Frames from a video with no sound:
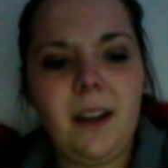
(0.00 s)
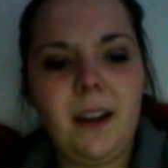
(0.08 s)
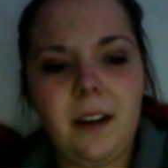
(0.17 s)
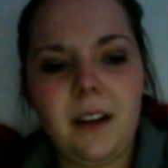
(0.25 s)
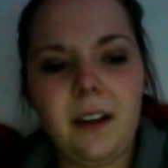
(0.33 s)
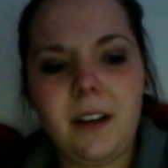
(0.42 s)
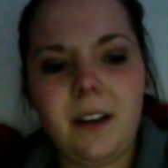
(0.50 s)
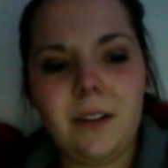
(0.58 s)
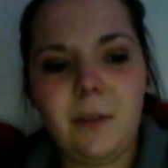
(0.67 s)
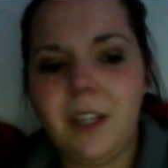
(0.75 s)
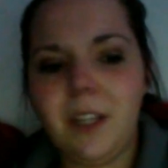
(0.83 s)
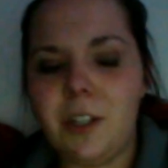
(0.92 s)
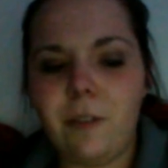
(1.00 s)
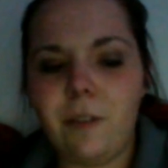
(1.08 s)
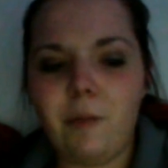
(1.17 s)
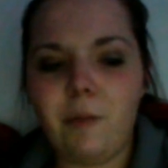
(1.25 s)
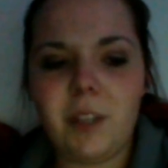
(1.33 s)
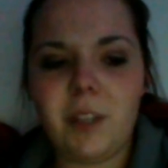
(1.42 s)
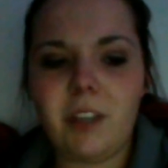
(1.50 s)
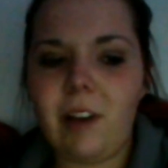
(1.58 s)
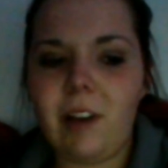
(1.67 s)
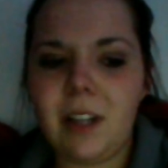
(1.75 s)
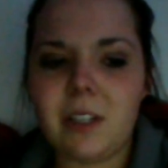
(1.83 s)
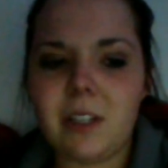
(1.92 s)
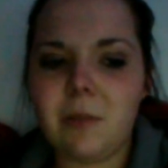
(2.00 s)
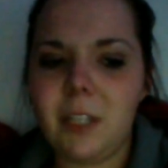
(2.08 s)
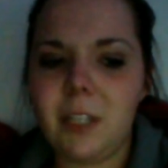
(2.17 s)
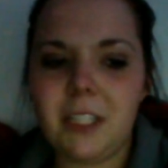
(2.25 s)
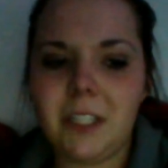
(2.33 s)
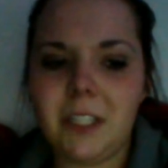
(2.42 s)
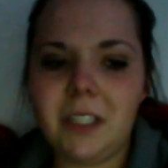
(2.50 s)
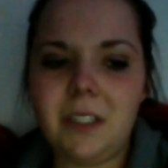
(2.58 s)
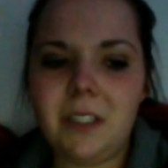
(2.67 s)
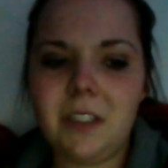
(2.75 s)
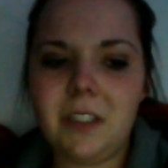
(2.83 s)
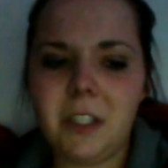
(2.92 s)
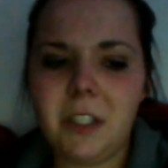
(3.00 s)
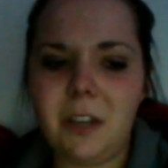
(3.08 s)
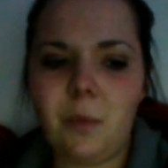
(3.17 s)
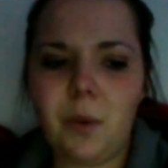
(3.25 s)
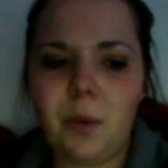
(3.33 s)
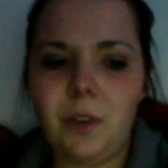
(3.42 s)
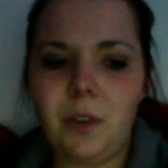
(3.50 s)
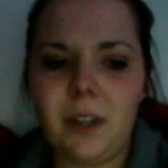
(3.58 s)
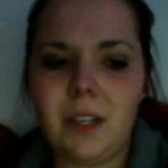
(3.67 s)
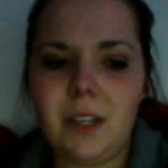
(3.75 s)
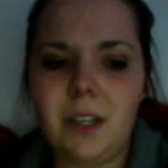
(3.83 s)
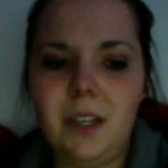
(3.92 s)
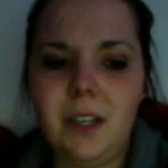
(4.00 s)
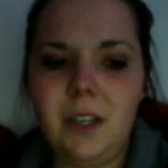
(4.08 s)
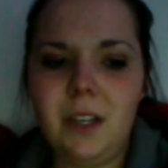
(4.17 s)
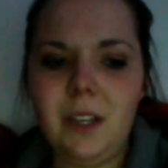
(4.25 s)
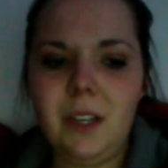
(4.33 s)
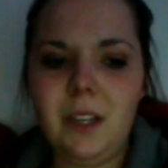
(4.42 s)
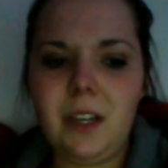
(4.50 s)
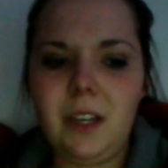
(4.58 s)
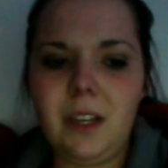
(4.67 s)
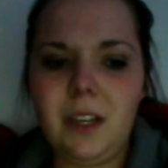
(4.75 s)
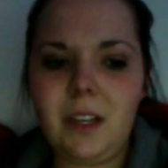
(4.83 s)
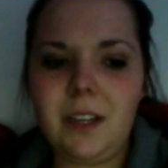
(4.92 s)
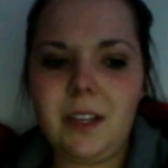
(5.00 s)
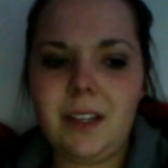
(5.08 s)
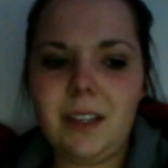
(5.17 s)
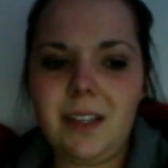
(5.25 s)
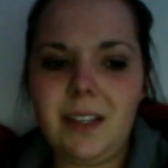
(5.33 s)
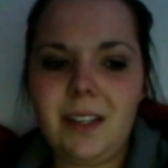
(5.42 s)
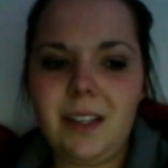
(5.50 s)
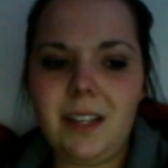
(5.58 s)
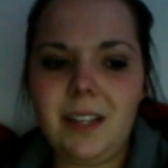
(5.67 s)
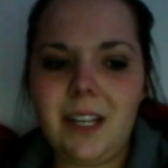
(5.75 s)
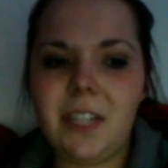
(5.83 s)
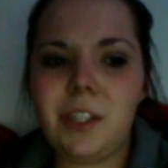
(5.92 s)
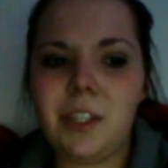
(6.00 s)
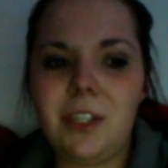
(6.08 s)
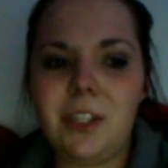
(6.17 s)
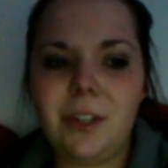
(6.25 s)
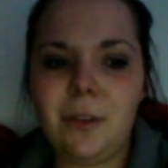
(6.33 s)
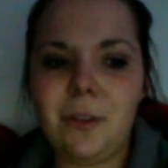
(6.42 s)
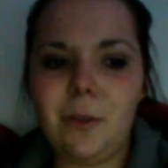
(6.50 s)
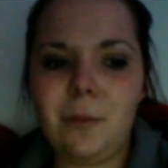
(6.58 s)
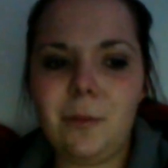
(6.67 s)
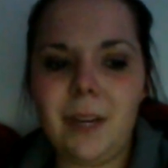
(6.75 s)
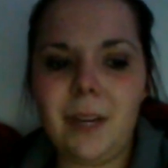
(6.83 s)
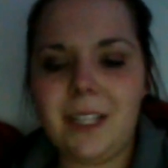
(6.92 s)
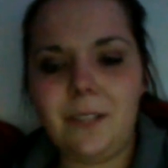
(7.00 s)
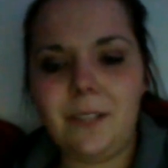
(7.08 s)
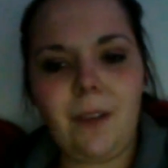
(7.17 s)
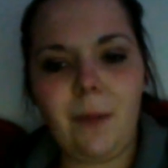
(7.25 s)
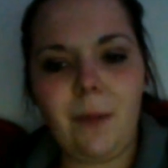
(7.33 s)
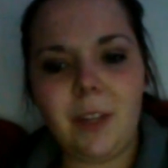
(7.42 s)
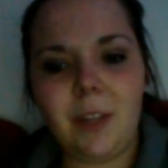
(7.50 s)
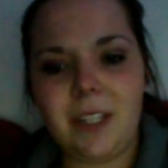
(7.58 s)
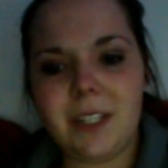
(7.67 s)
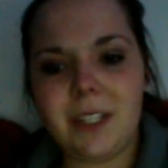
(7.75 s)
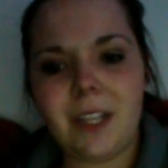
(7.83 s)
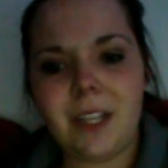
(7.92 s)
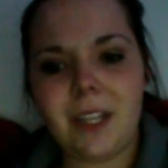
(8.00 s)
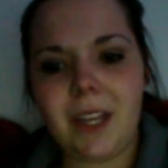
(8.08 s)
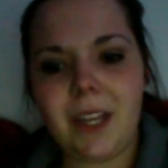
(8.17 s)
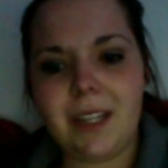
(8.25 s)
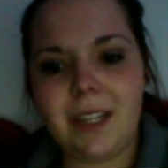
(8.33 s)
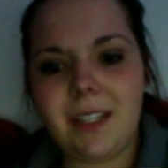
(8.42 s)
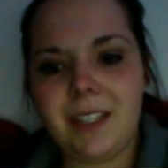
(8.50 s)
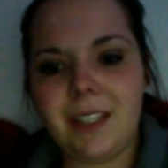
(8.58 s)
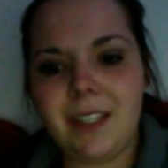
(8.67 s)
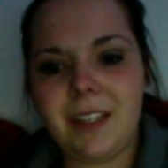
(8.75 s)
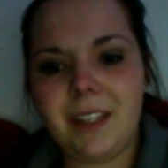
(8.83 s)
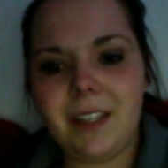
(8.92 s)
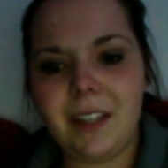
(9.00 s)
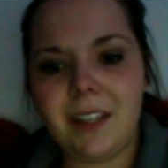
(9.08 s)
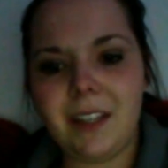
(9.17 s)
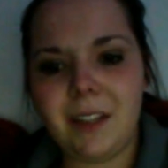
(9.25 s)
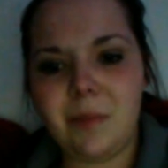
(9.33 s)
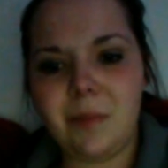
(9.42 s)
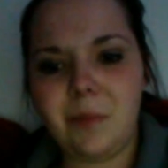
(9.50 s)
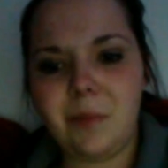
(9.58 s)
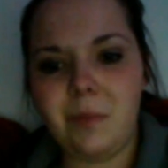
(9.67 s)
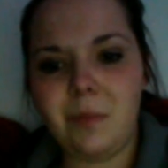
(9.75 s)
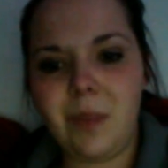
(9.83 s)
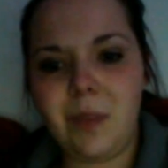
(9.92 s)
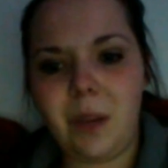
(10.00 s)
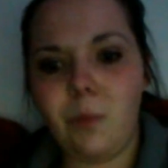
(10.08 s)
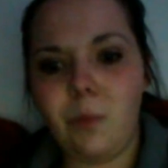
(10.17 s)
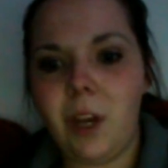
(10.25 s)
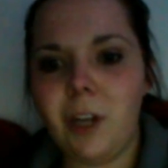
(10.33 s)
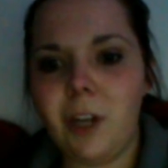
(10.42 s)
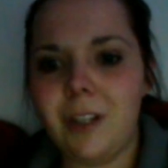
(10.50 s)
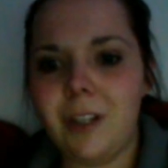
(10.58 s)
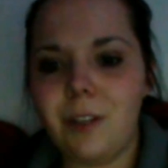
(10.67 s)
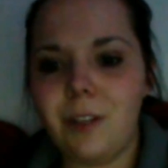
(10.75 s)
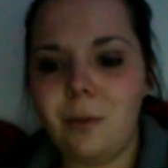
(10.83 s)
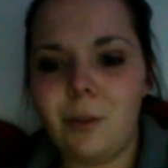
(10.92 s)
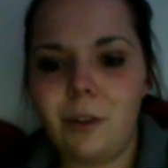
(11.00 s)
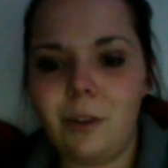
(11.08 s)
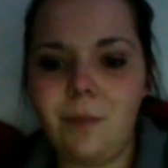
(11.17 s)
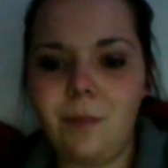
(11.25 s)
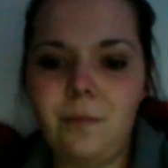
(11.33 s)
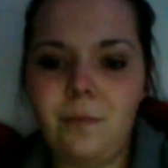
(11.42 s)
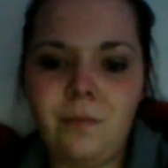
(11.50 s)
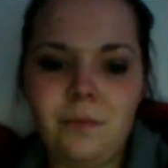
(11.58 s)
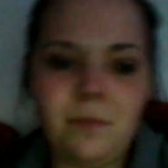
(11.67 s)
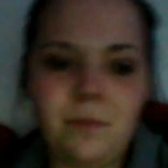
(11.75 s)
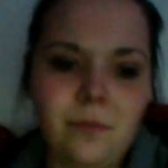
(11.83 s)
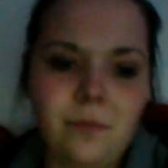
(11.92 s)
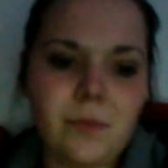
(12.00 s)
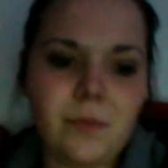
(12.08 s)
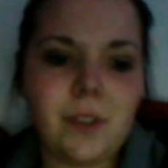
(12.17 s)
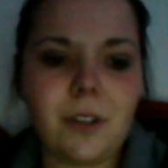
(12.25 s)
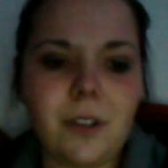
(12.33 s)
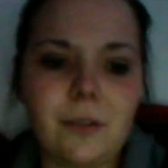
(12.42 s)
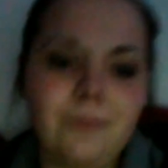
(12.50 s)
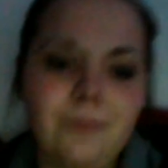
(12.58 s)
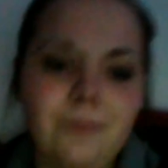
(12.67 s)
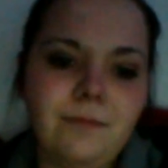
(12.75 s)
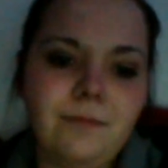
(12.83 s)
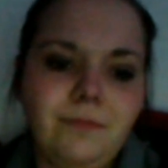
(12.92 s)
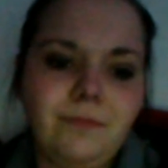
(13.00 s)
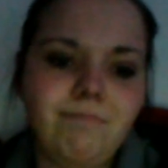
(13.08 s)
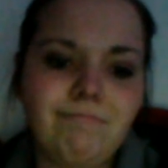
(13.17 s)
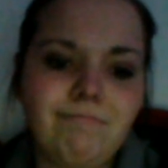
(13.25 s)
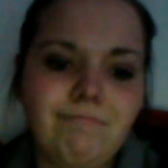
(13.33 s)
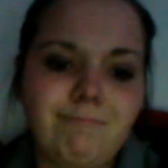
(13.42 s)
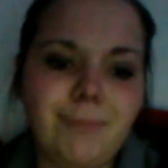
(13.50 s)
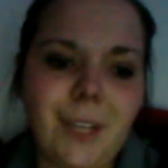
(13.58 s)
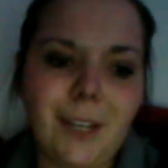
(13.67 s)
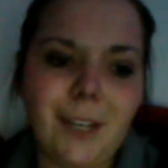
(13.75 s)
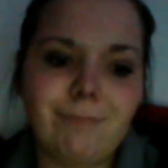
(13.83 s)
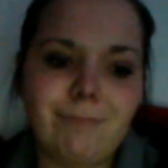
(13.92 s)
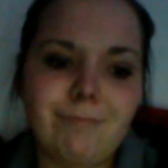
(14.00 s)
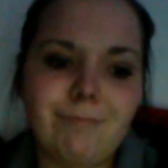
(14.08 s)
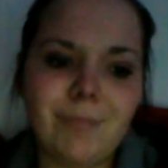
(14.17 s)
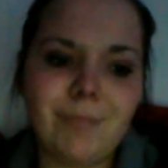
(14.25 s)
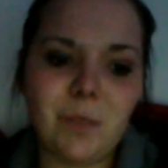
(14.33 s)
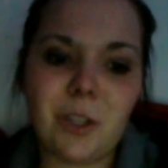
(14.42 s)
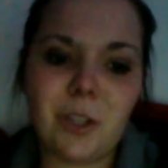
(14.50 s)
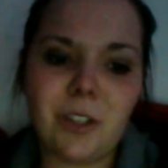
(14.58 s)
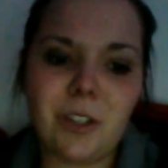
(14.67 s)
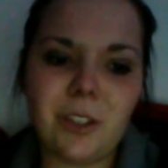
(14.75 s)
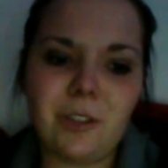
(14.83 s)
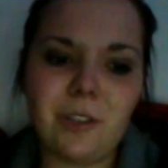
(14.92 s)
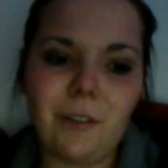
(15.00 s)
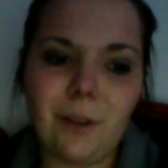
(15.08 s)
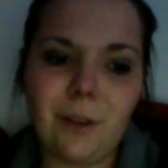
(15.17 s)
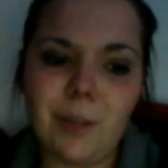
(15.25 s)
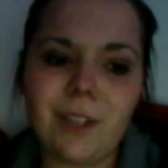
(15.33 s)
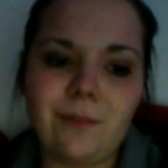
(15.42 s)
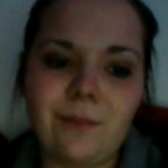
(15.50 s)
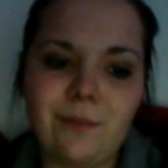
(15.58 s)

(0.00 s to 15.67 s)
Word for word: uh, really took from this class was just how important uh, it is to raise families that um, can bring good to the world. So, yeah, especially strong families.